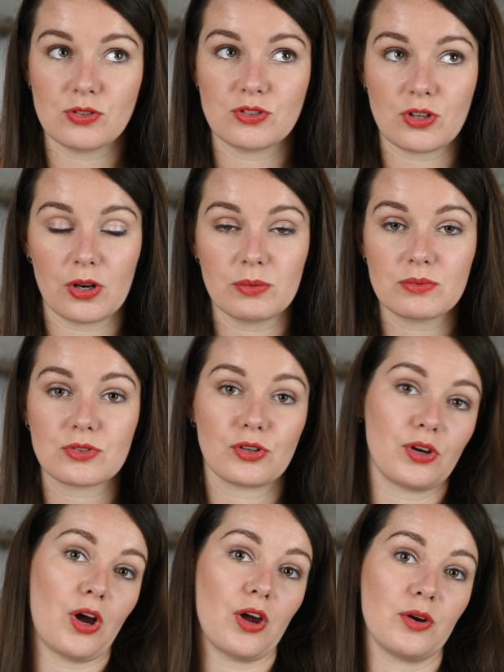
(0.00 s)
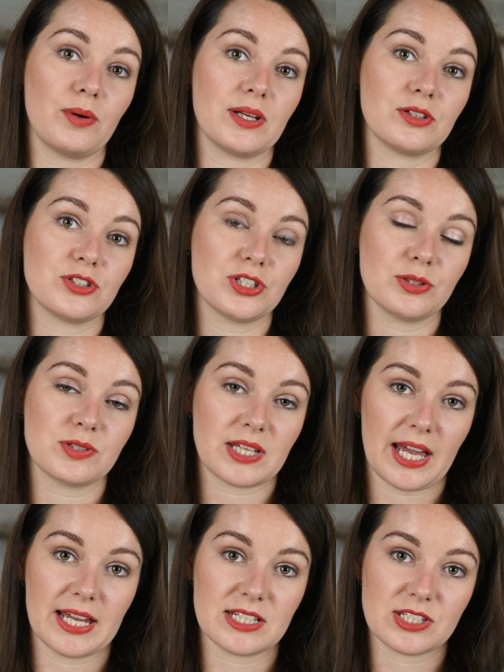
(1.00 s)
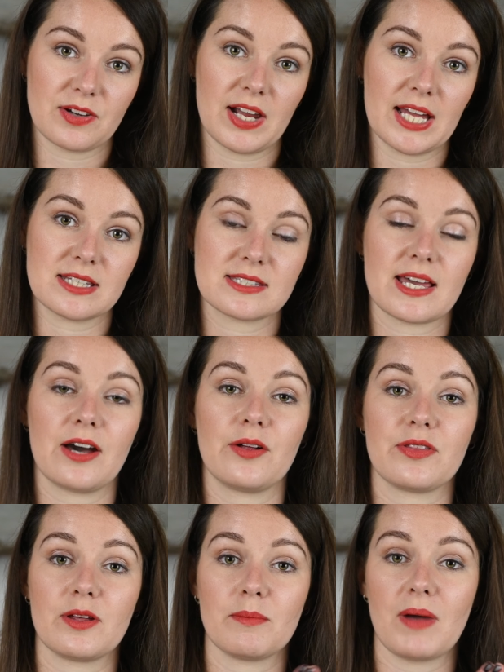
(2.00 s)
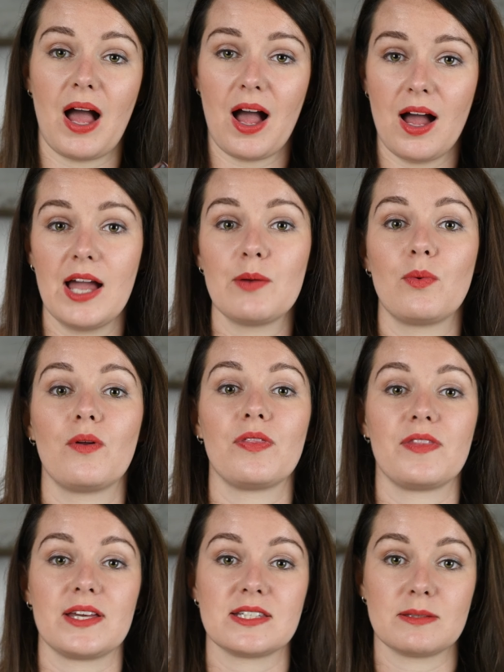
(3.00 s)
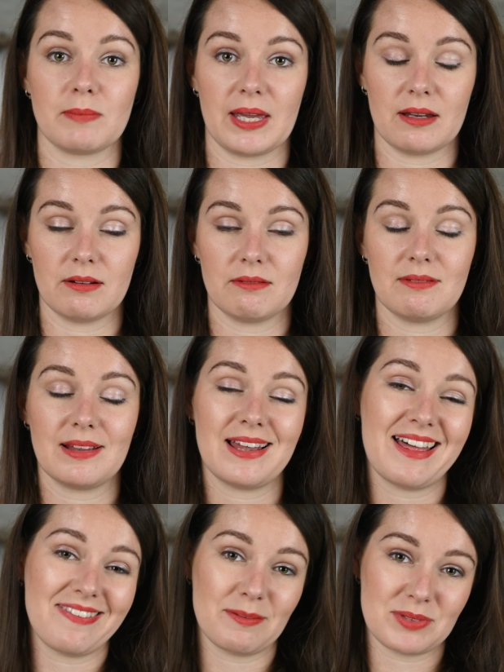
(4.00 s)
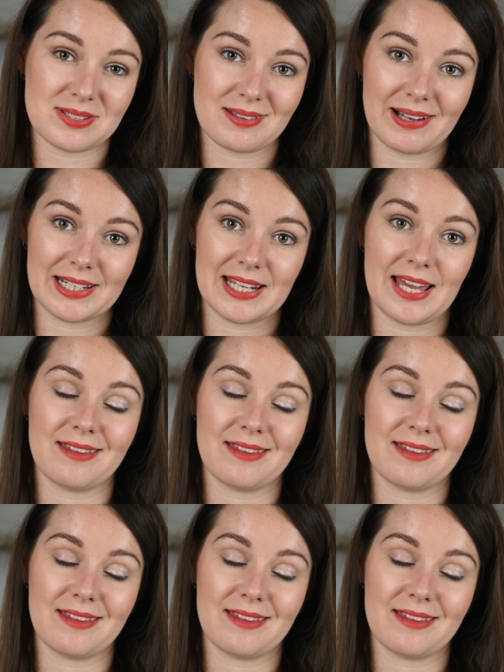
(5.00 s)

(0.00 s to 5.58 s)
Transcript: Don't go and choose a caterer and tell them, I want this meal, let them design it,